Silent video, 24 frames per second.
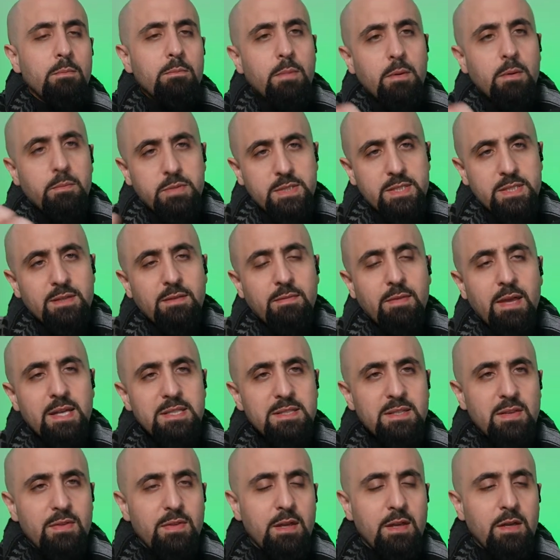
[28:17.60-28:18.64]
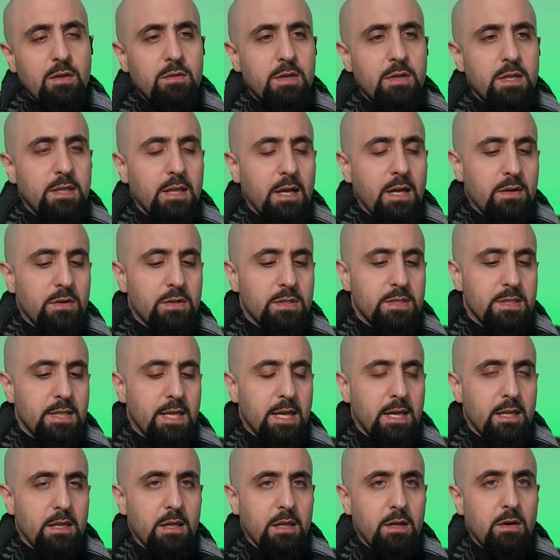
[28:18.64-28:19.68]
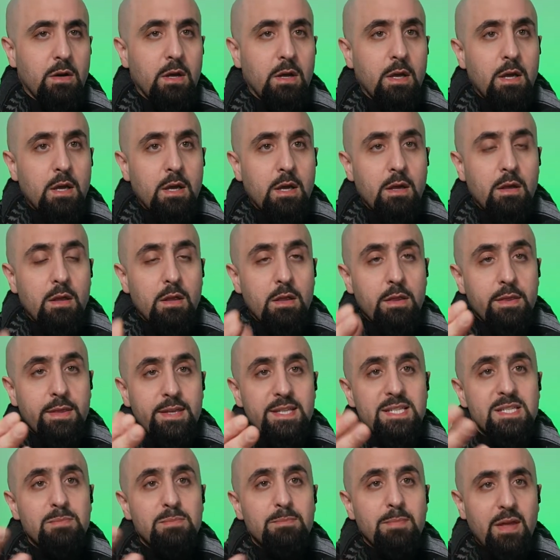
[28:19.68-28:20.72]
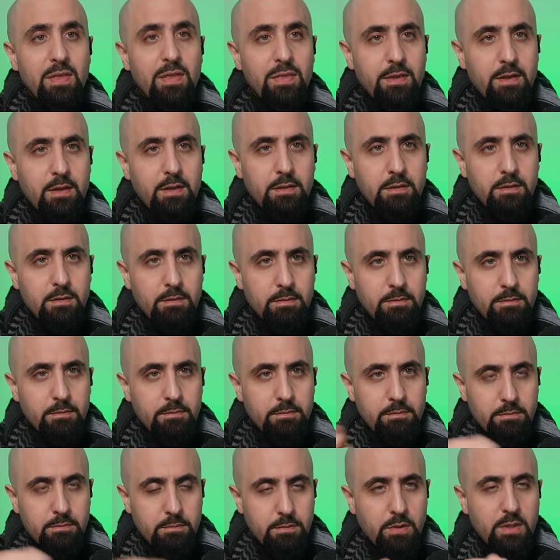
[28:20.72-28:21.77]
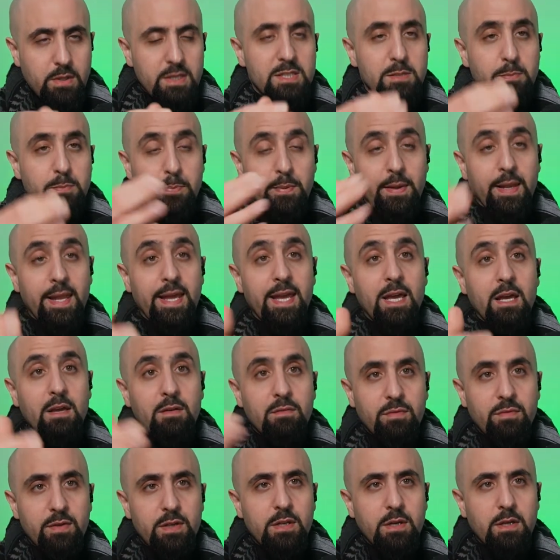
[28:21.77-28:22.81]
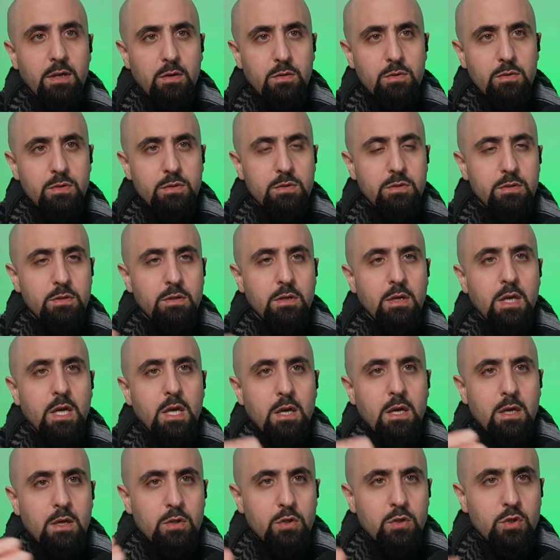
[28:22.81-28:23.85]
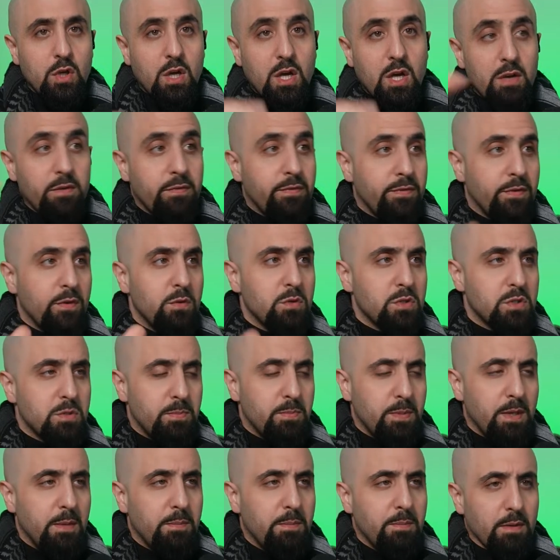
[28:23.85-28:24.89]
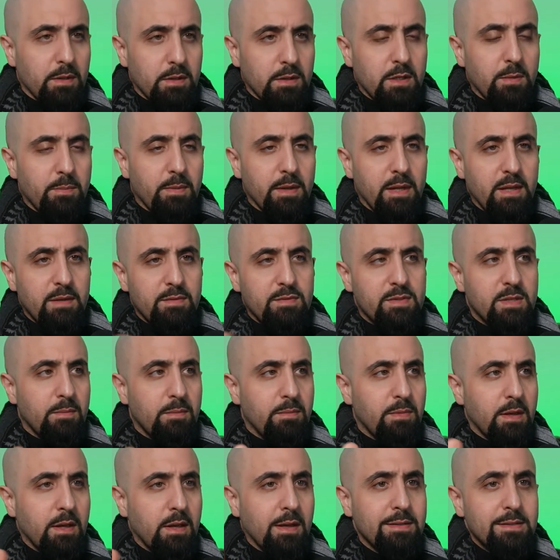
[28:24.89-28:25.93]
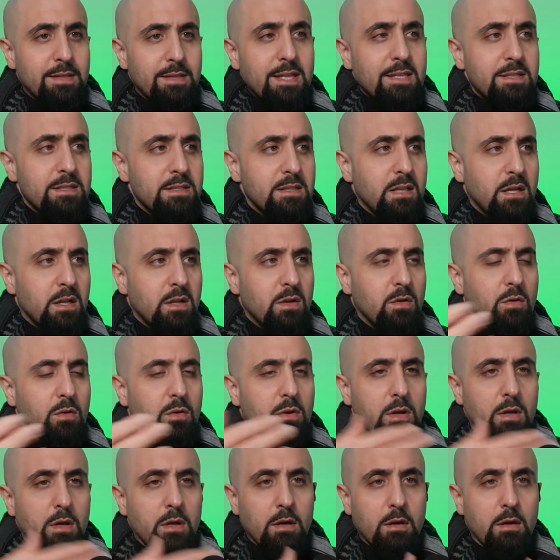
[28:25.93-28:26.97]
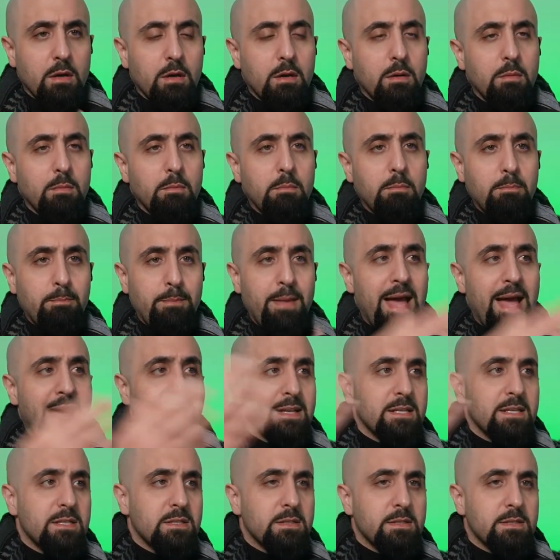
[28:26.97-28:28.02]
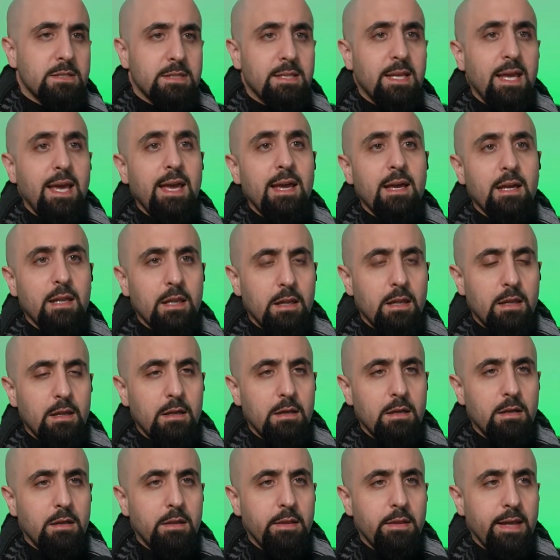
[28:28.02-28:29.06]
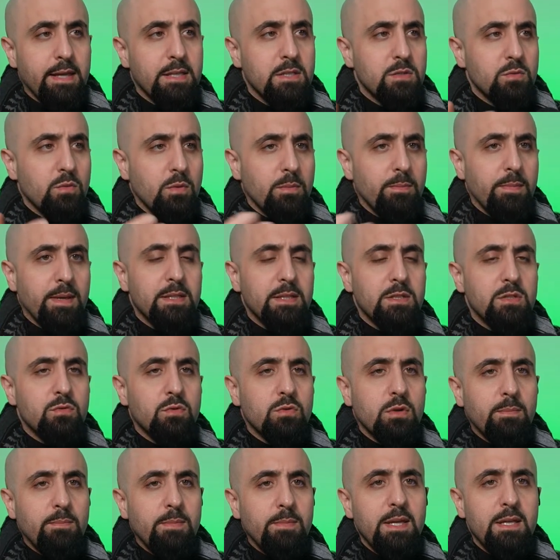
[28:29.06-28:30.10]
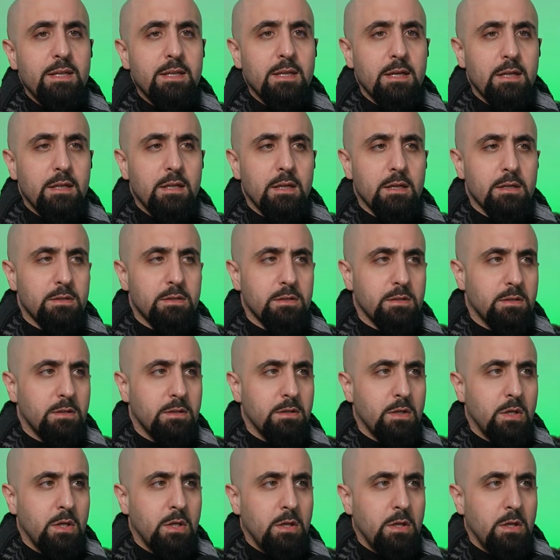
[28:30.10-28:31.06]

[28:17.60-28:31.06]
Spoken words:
But that's the thing you need to understand here. This method, this playing videos to confuse people to believe something else, that's done on a mass scale. That's what mainstream media does.